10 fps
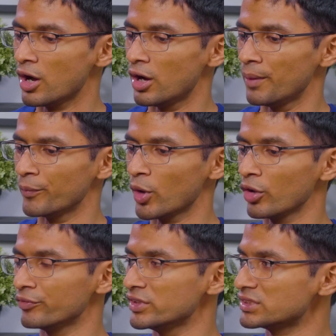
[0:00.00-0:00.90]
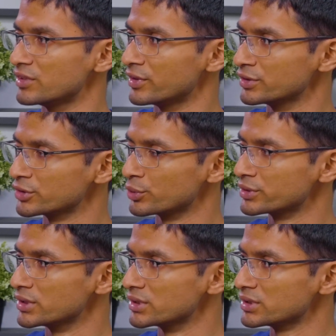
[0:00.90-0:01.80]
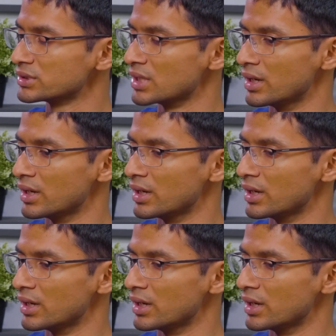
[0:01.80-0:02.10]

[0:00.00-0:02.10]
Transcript: um, all of these different sources